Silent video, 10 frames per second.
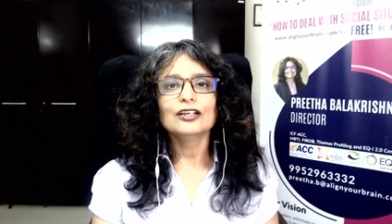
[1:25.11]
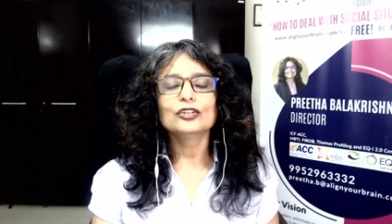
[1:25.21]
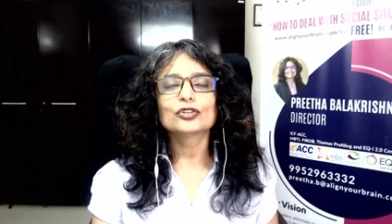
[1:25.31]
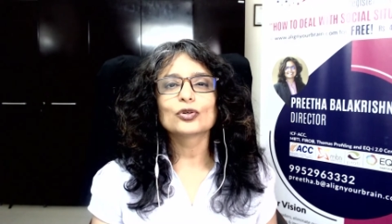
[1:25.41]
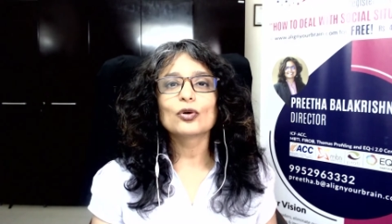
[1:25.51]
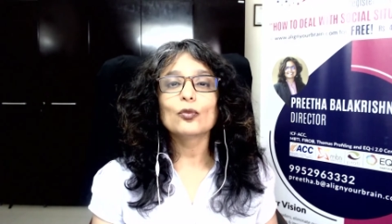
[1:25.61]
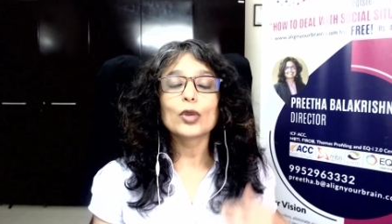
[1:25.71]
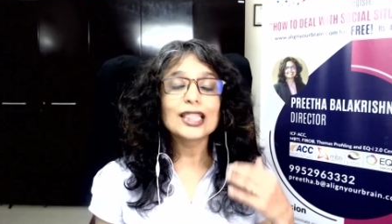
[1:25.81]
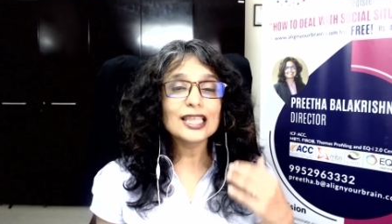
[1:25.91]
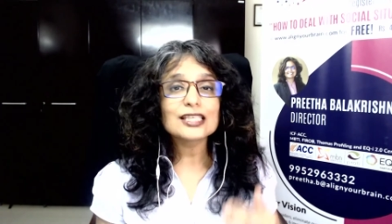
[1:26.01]
So
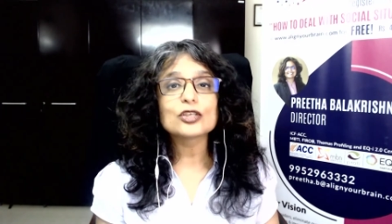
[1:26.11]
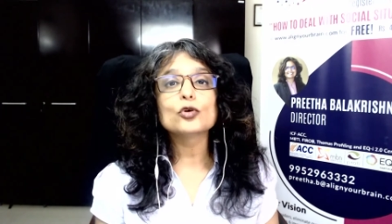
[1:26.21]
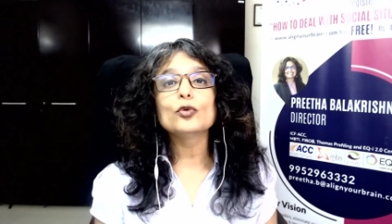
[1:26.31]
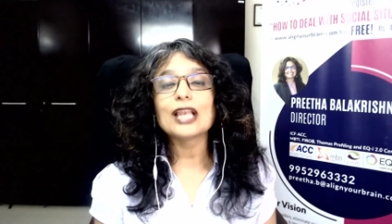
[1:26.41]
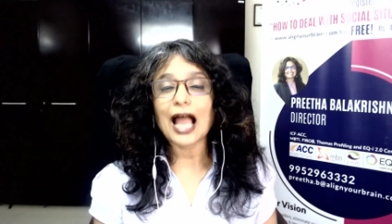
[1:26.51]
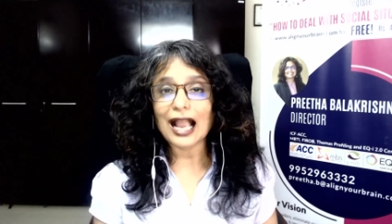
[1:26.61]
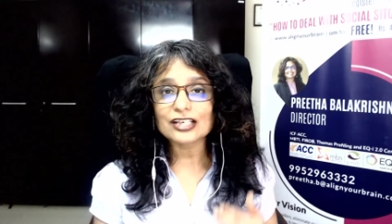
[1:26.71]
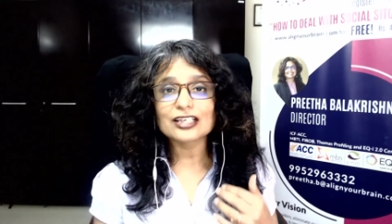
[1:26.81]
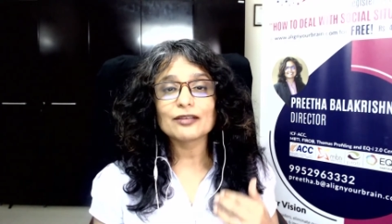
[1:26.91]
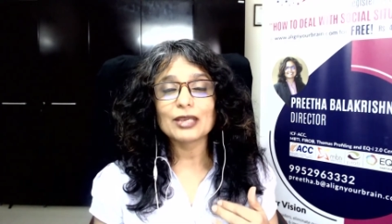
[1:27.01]
with this, you will
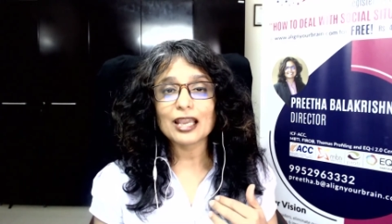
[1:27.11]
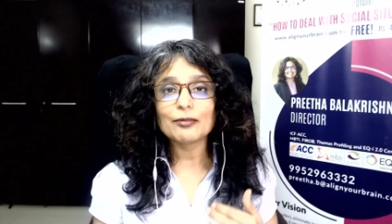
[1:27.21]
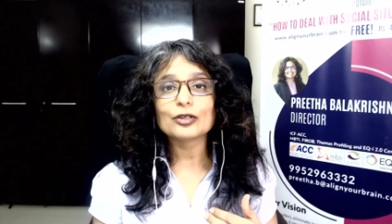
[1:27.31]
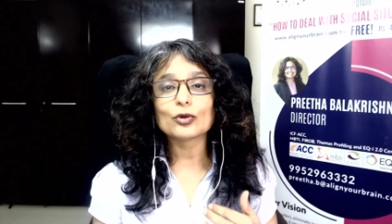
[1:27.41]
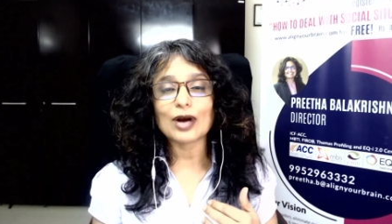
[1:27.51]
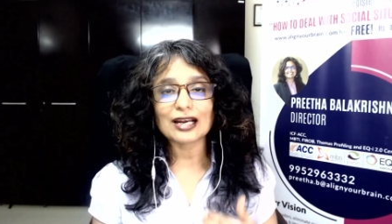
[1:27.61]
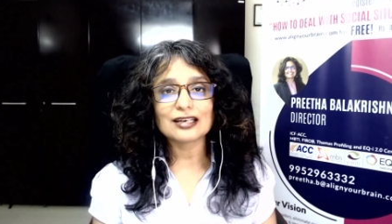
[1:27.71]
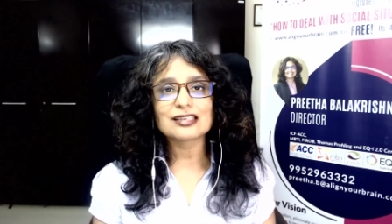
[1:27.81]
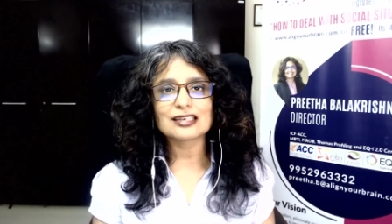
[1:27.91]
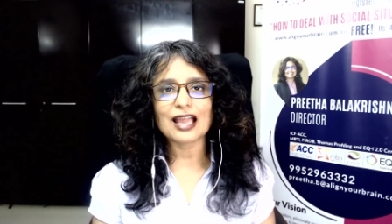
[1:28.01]
actually be able to
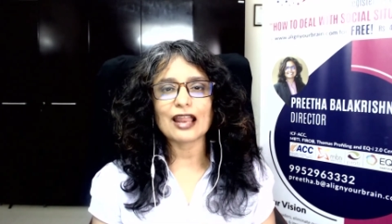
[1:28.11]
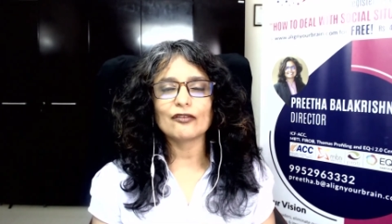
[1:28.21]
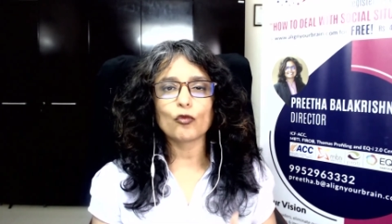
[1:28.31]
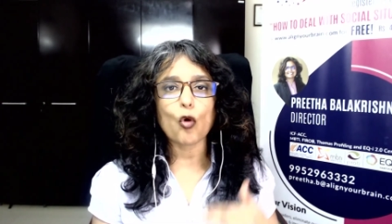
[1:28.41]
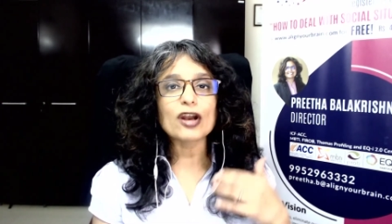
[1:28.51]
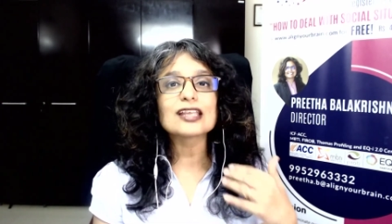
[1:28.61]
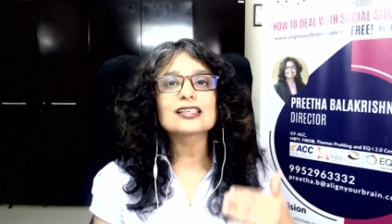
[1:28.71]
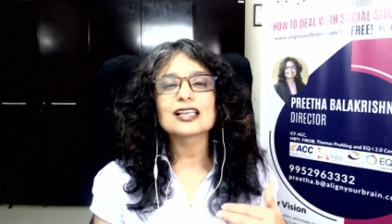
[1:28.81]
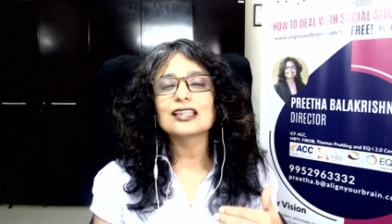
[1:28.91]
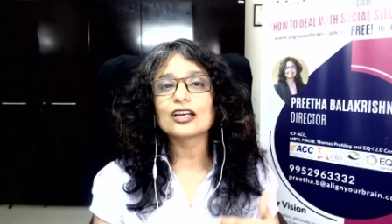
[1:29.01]
understand what is
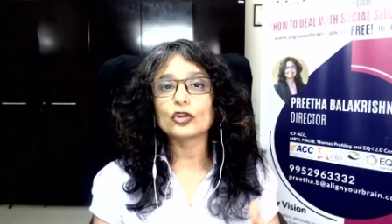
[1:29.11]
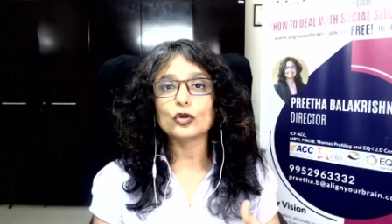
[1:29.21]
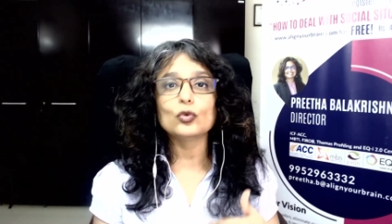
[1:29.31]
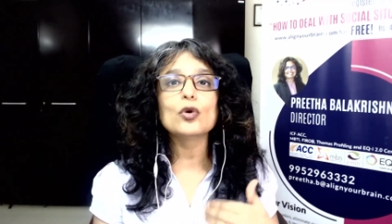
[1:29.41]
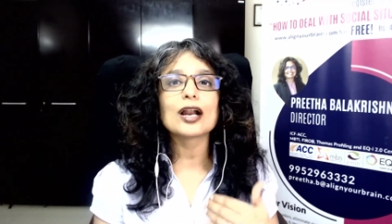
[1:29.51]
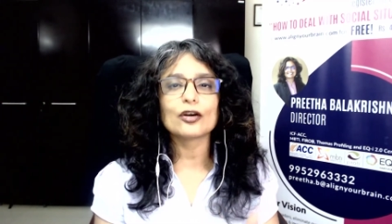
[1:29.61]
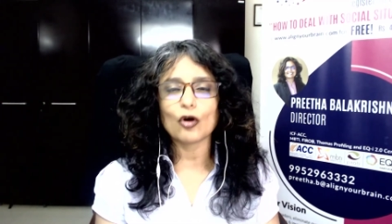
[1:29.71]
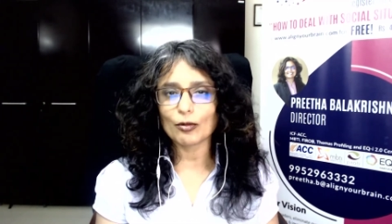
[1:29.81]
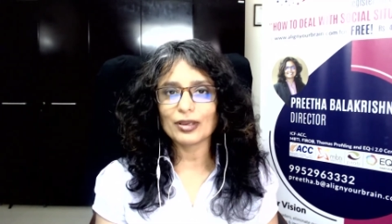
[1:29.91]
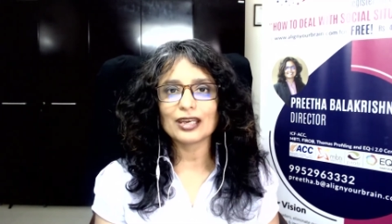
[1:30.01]
it that you are
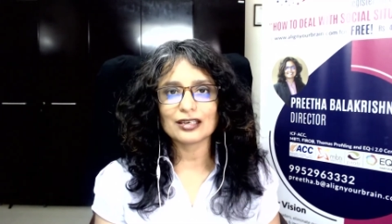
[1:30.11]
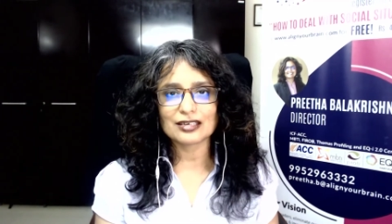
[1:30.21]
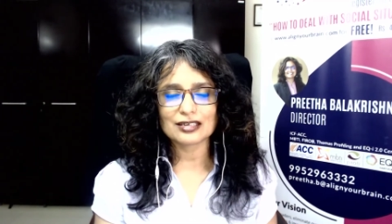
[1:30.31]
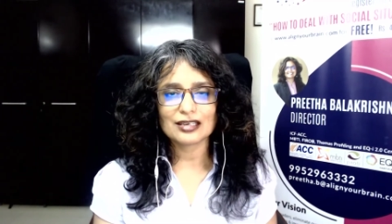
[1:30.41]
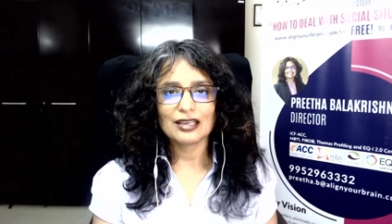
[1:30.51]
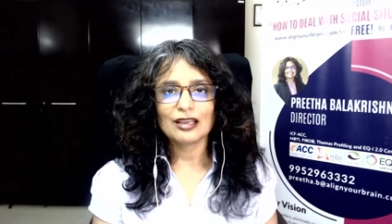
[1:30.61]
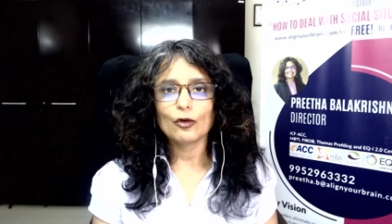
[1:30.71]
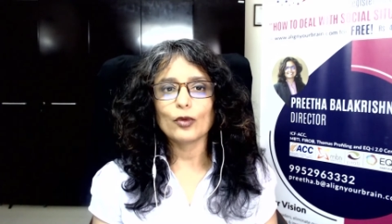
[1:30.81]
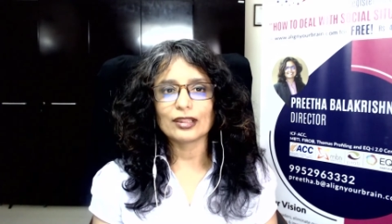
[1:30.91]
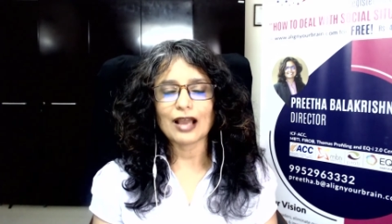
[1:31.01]
dominant with.